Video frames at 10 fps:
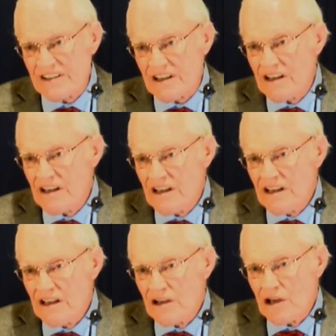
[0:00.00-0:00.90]
it
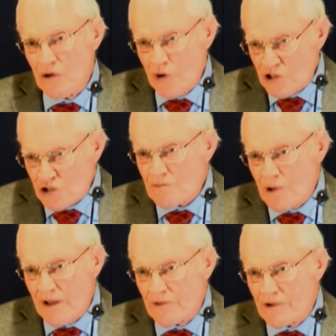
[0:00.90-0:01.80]
and we should,
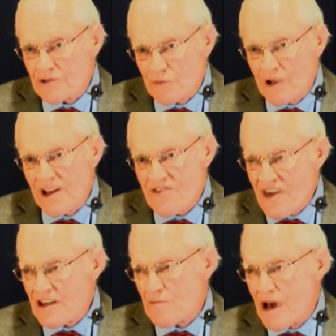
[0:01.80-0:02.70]
brethren, to really
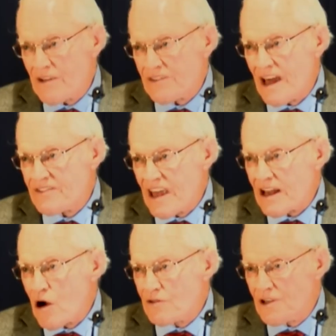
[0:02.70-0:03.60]
think about that,
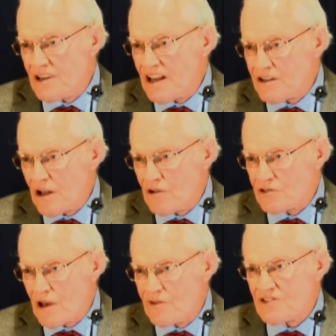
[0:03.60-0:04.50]
think on the
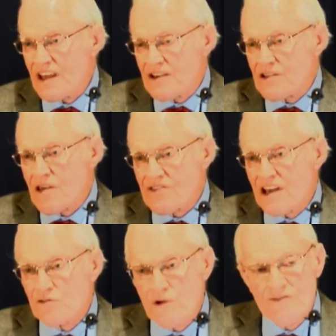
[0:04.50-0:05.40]
details of it, think of the
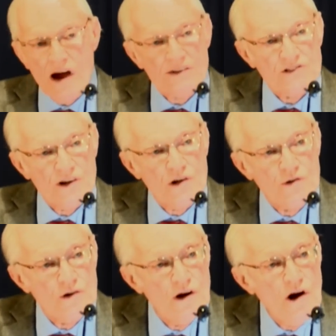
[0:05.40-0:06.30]
things we've got to
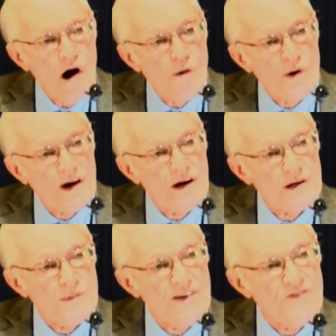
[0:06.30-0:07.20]
do. Are we going
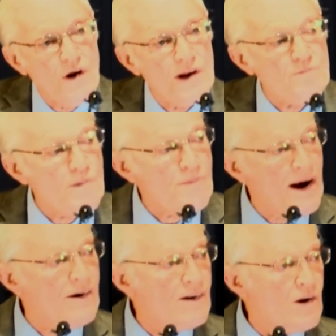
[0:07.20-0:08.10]
to be fully
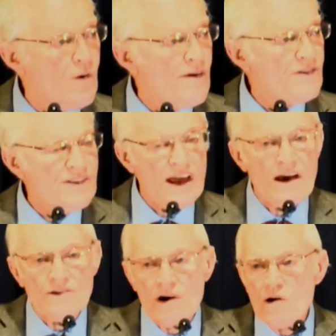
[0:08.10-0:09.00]
prepared to do everything
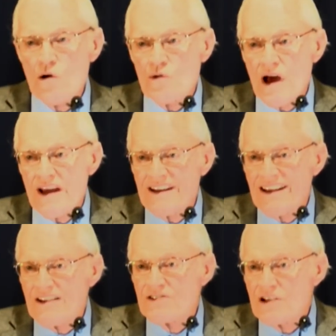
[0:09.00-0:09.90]
under our own
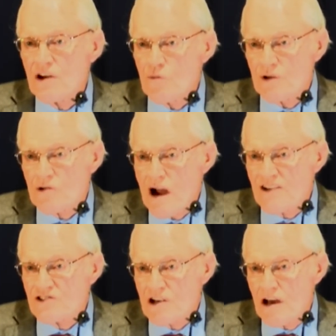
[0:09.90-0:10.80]
ideas when
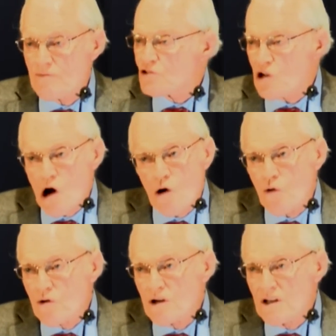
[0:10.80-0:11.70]
Christ comes?
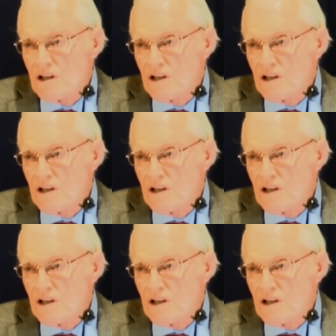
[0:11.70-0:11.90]
No.